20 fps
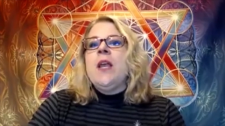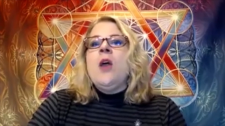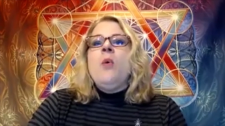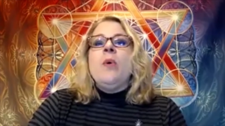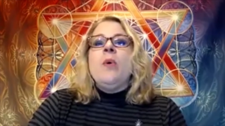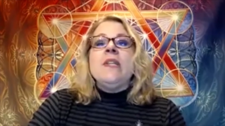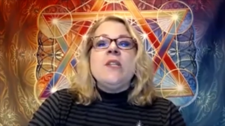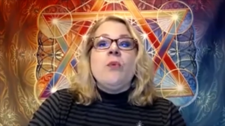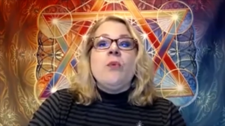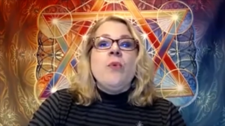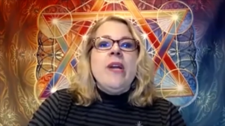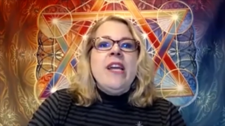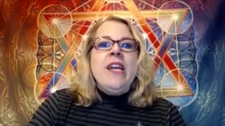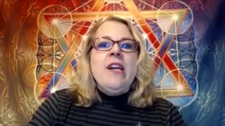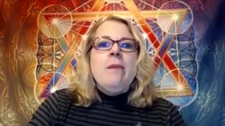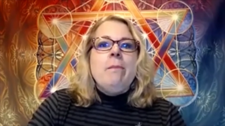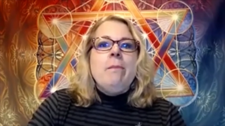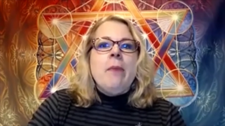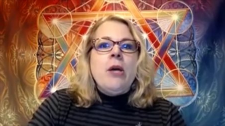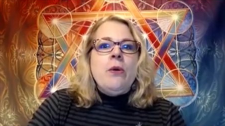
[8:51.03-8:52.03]
was a
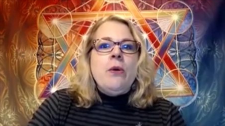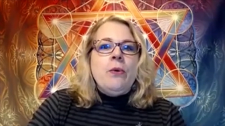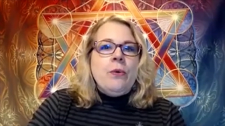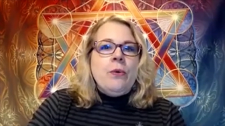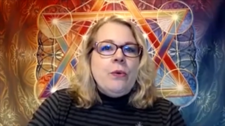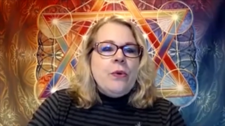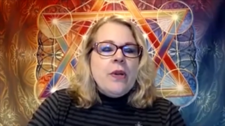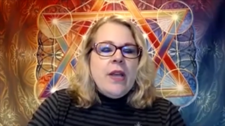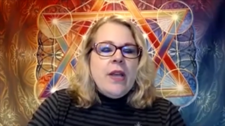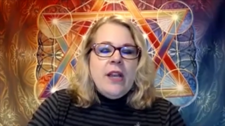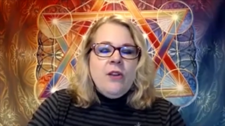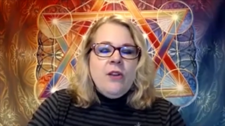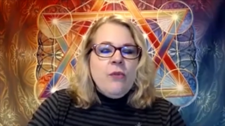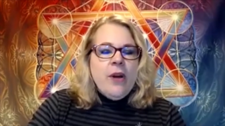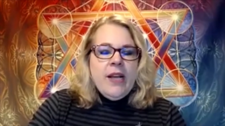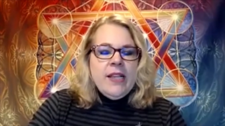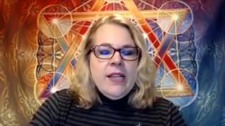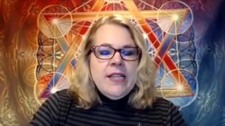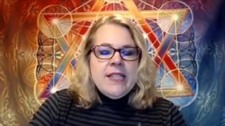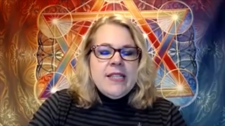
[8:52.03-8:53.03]
real boon and
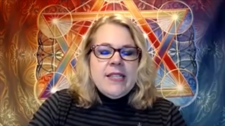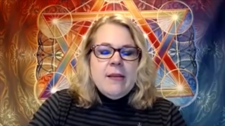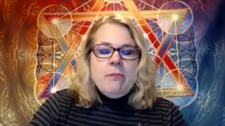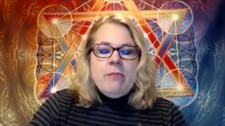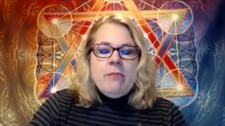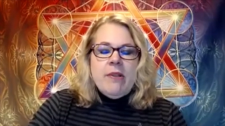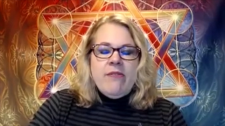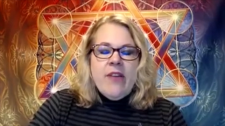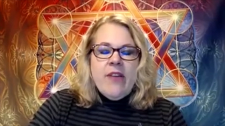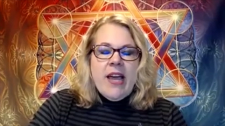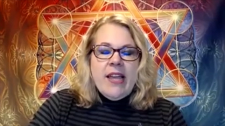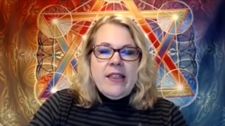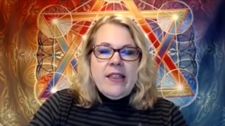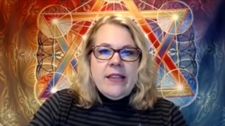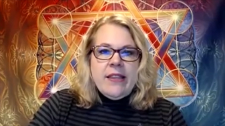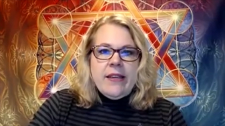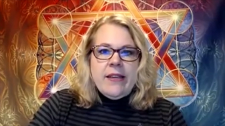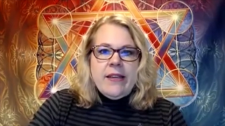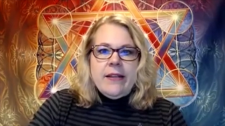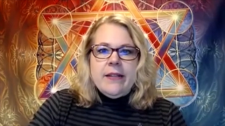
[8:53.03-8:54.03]
greatly simplified
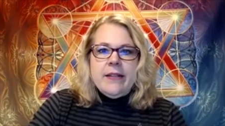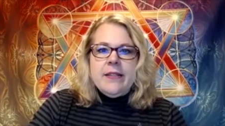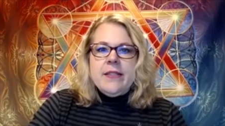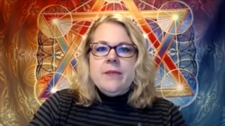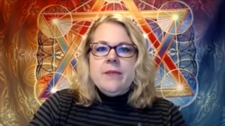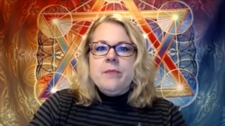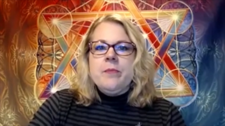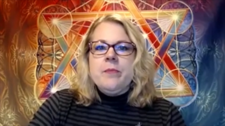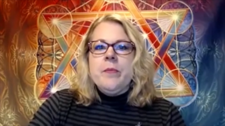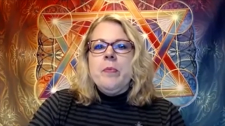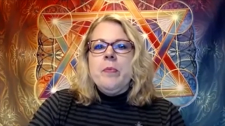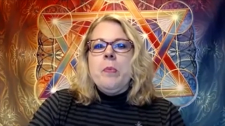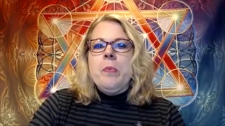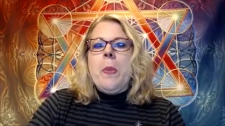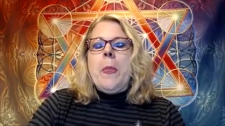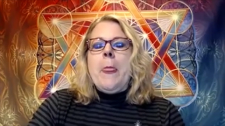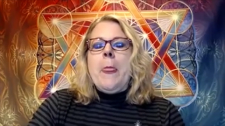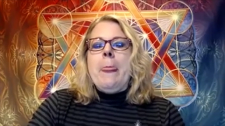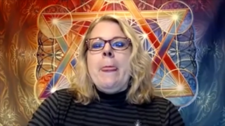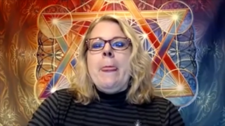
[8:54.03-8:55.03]
things.
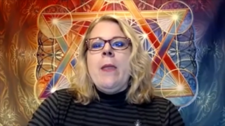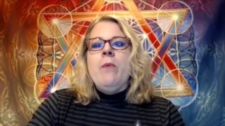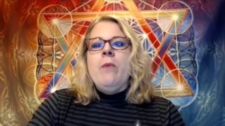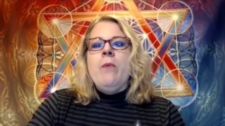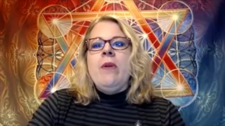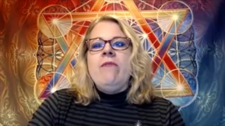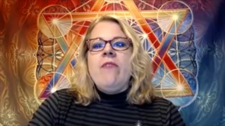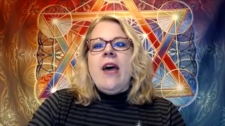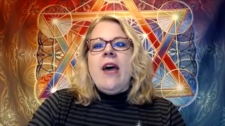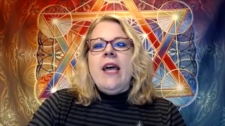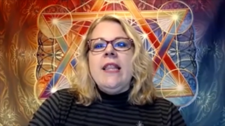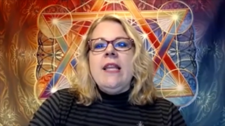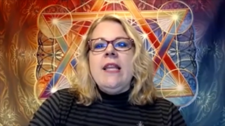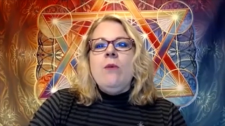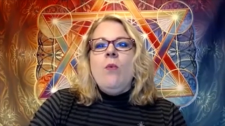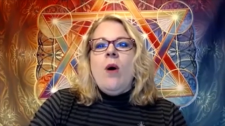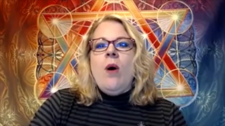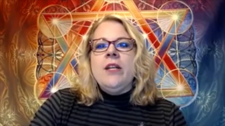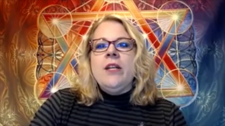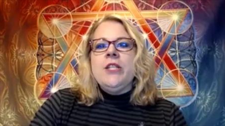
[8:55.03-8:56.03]
We finally
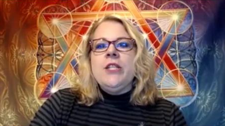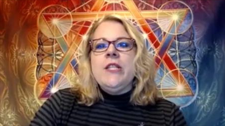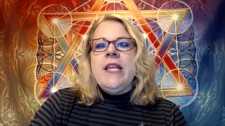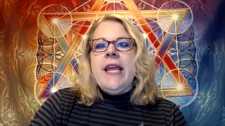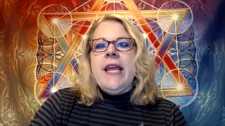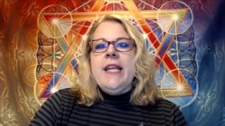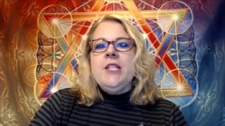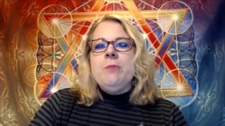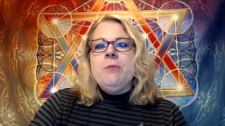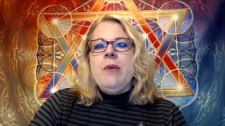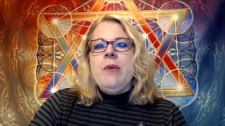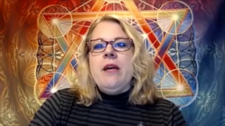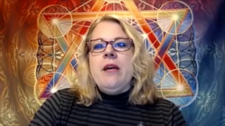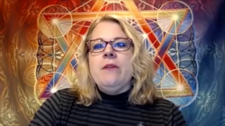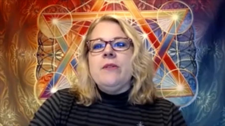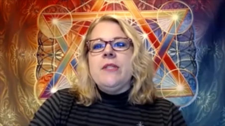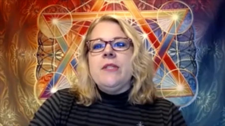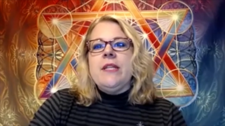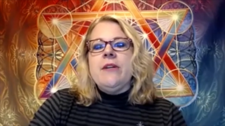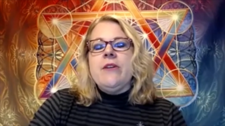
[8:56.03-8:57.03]
watched the
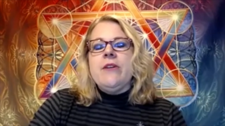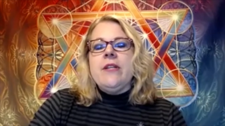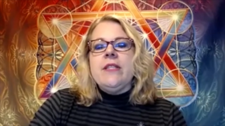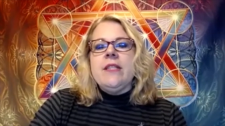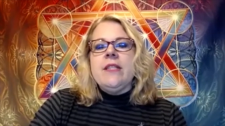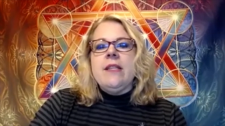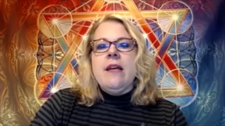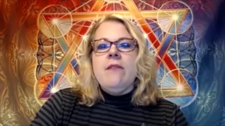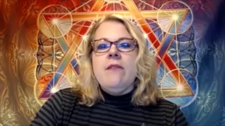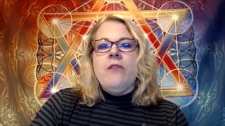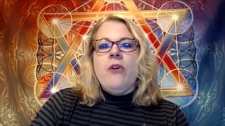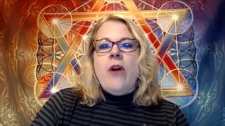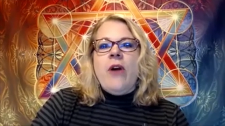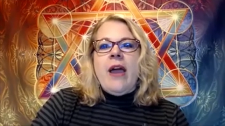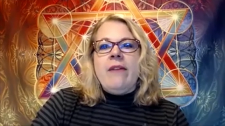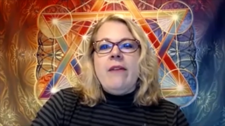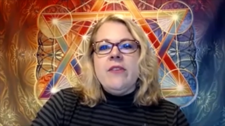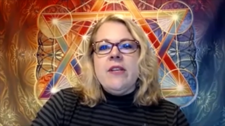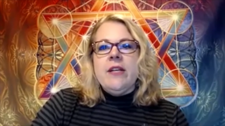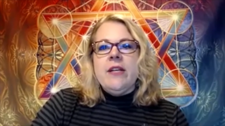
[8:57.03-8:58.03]
HBO series
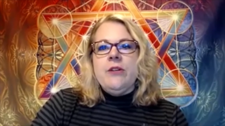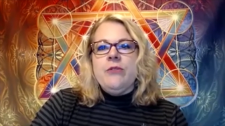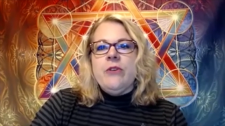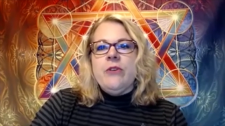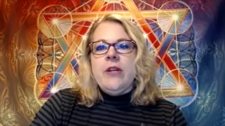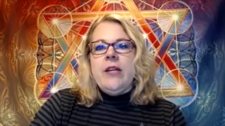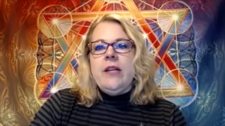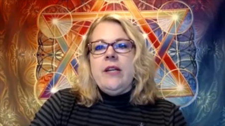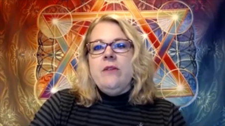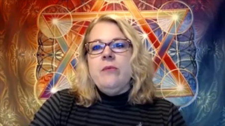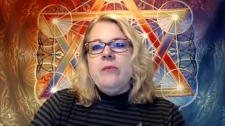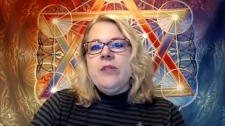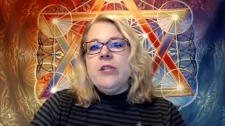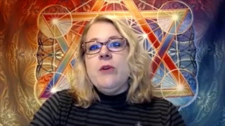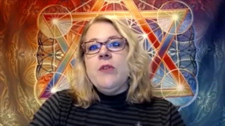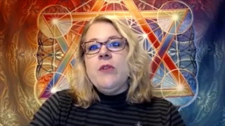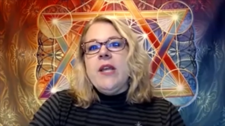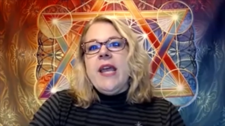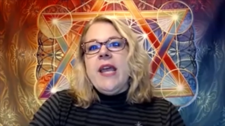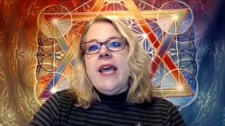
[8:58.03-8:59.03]
Lovecraft Country, which
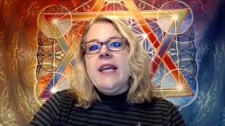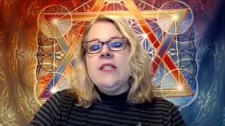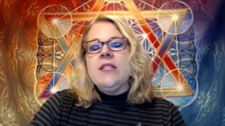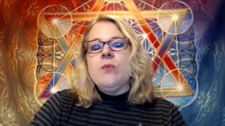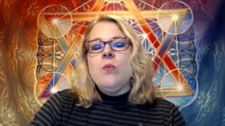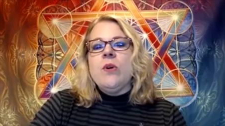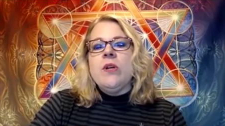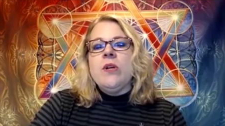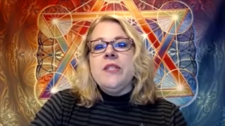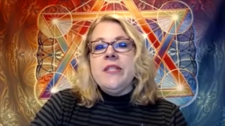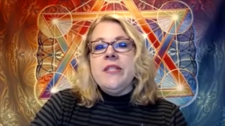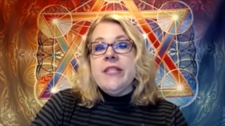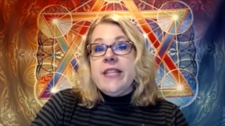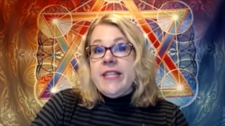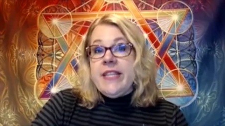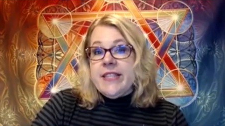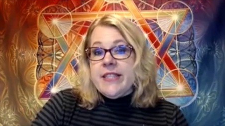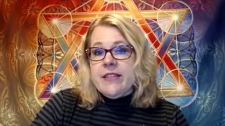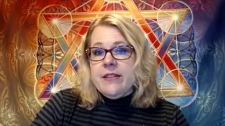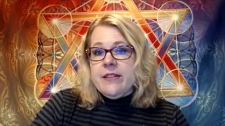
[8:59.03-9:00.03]
only has one
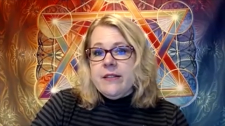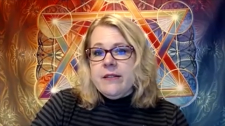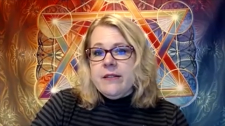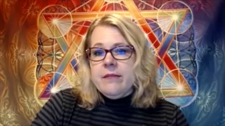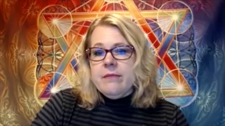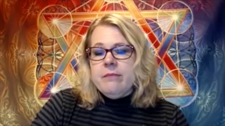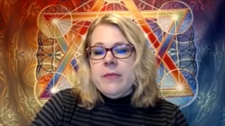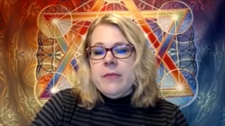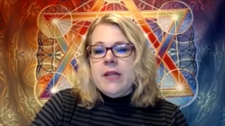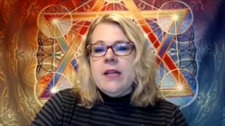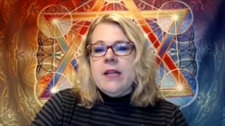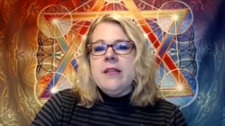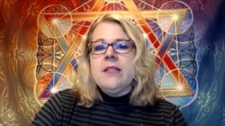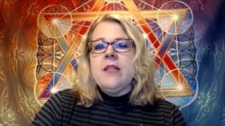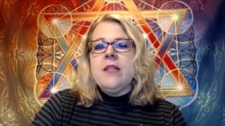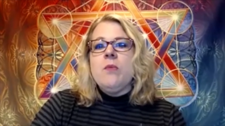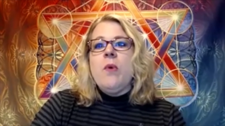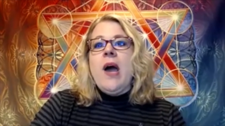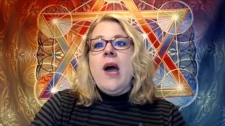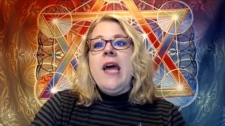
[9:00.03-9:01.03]
season because
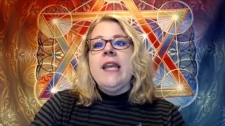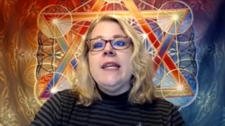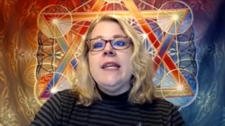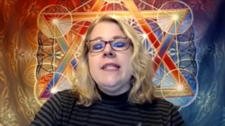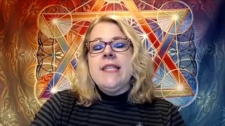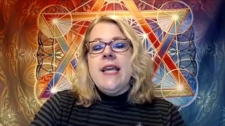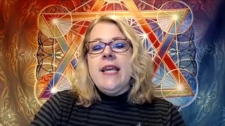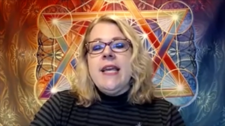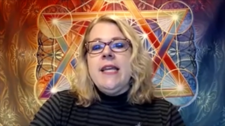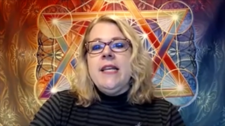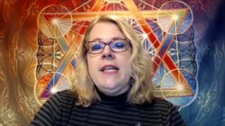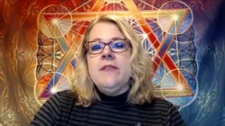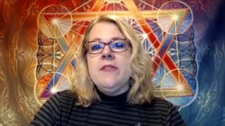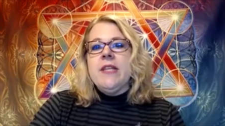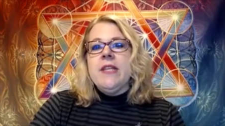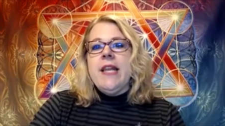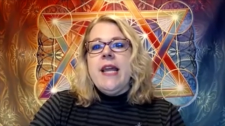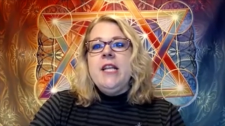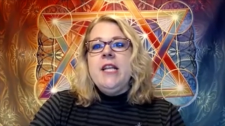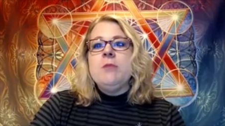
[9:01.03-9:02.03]
the white executives
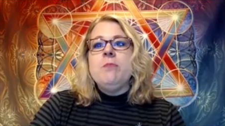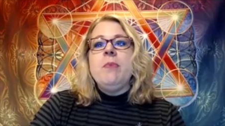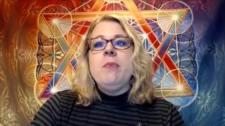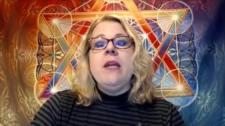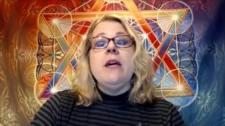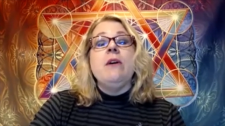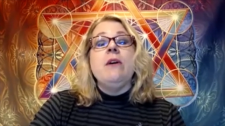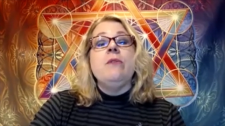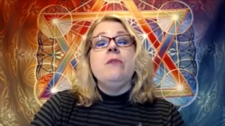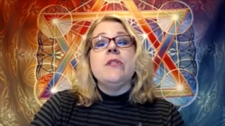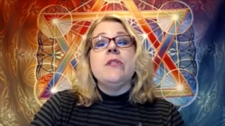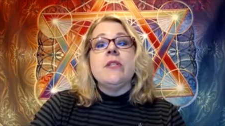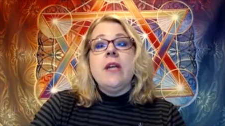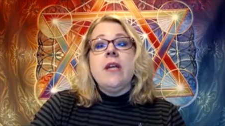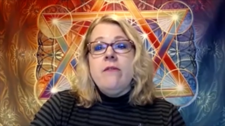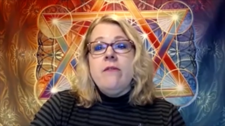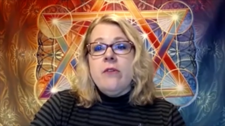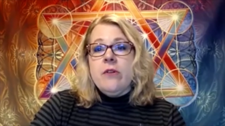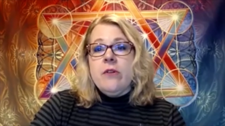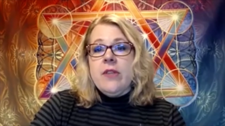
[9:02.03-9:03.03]
at HBO
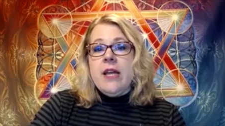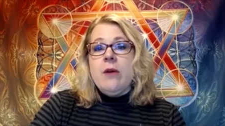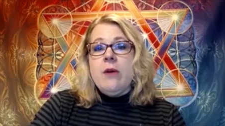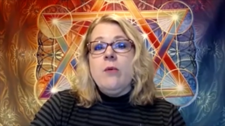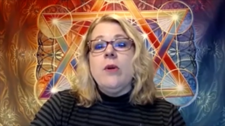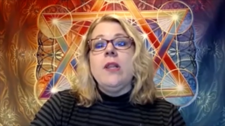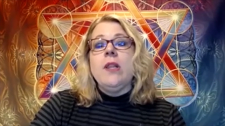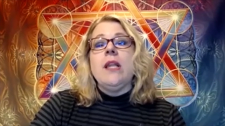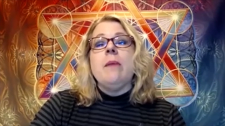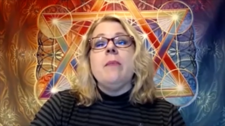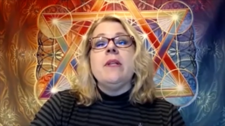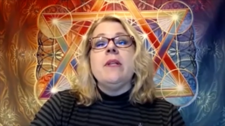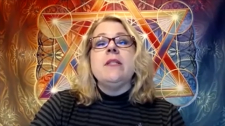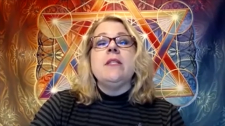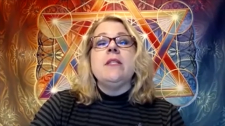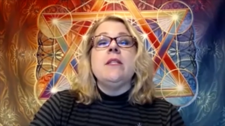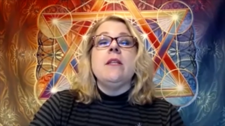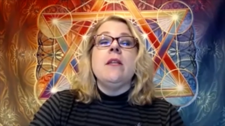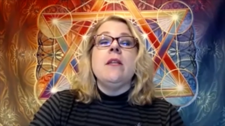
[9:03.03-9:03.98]
discovered there were limits to